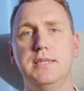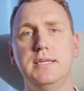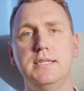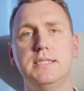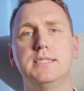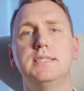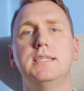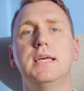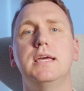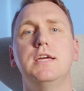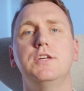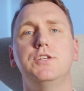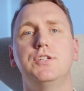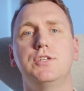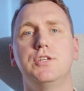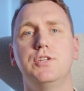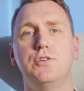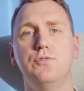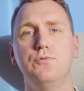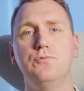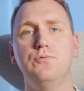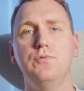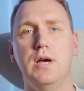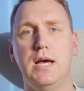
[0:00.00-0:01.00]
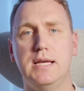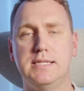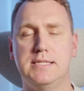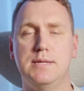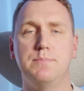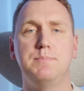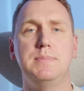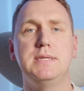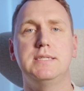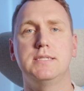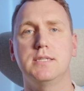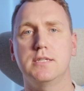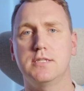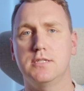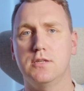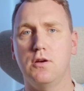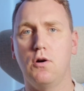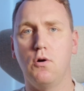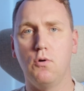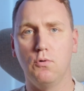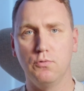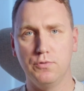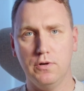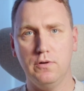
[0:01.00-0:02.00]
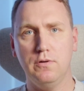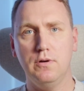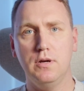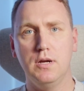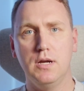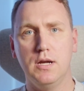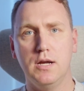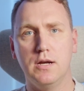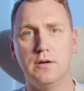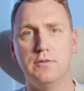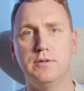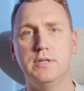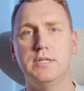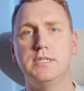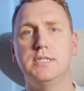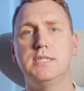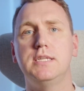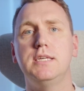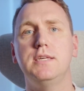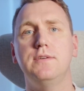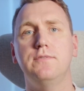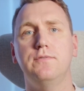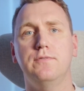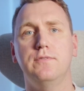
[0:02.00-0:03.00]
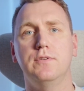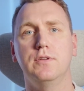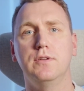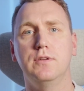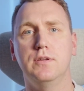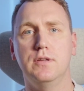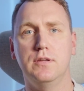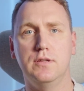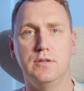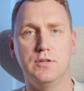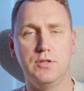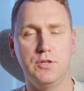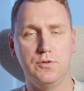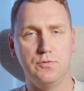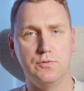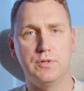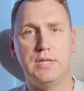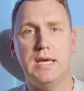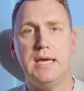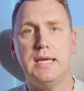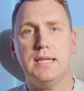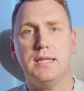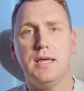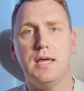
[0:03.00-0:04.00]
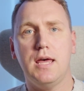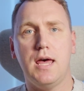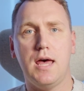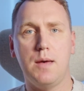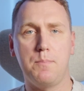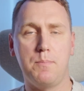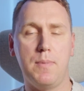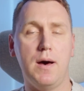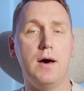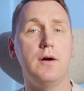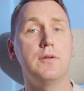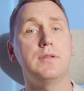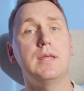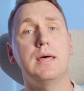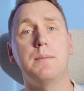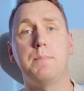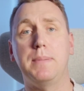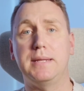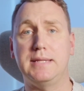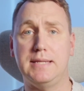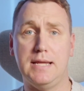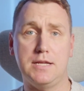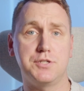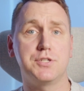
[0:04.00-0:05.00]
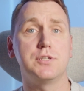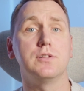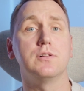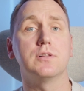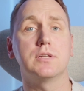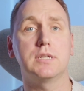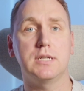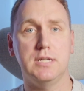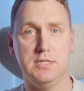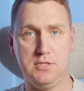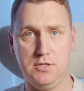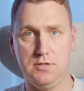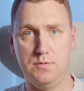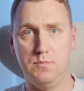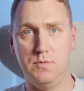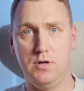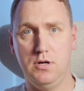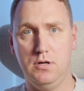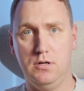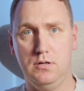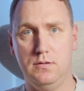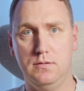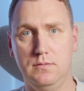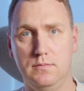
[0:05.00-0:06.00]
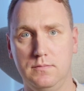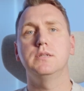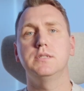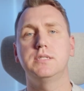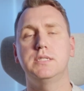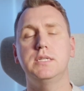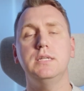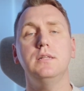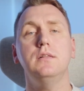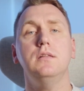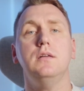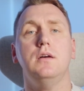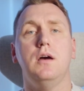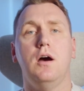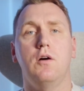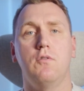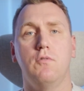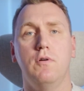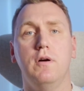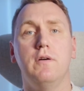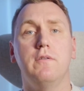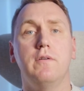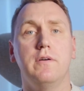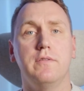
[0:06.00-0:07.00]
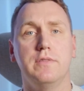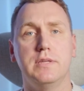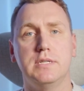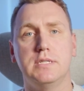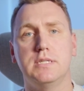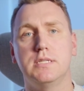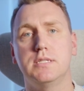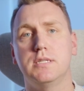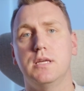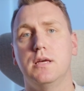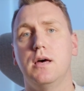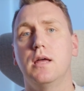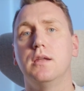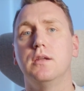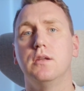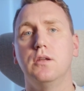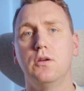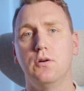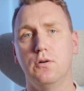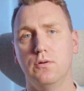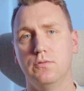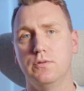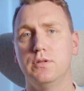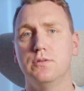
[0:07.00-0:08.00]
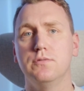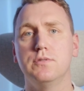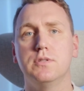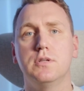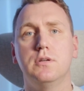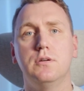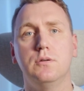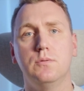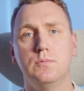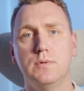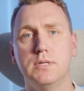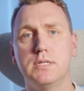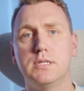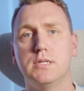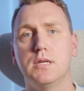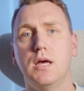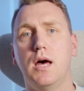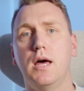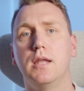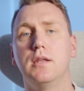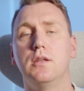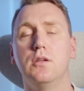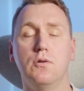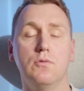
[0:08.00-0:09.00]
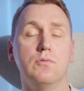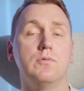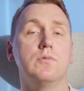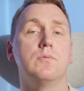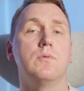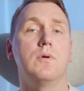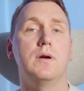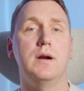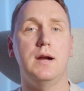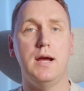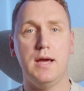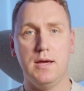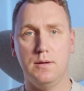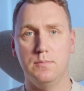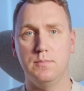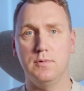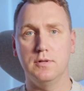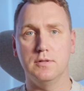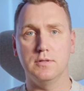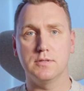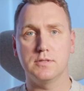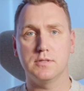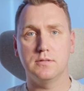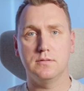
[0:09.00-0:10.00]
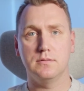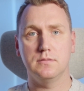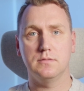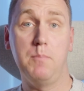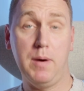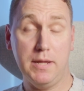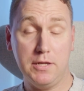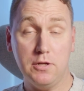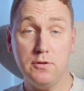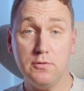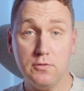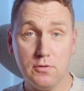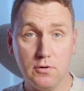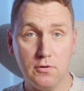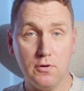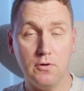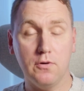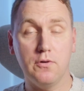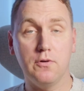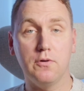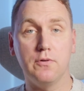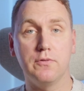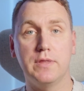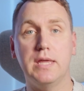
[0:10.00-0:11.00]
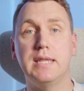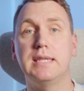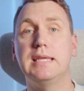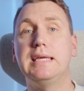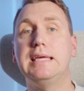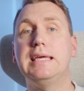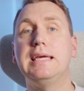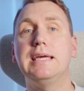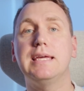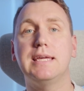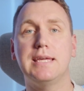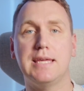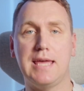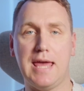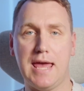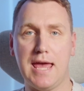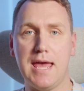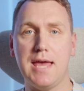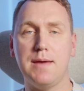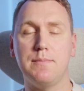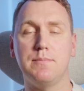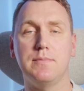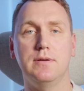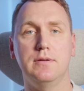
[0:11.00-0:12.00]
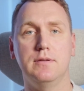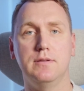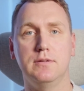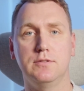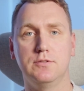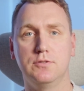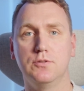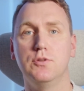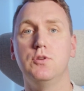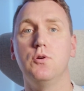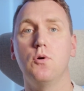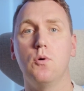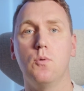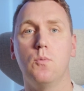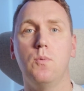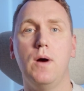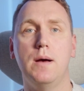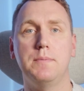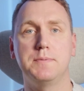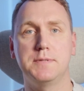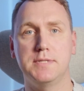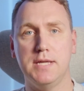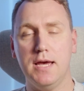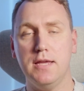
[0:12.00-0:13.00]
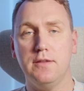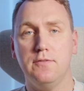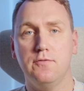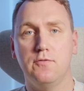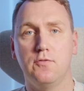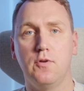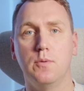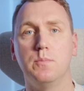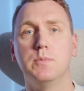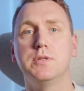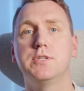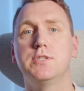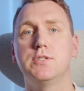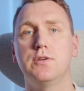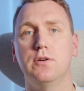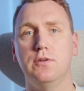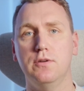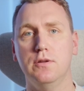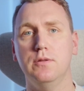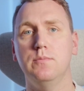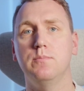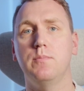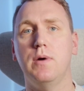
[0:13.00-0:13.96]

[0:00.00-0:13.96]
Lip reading: this stage, you as a business owner receive new data about a potential customer. Still, however, this is an unknown user with unknown variables. But you know that he came to your website from a certain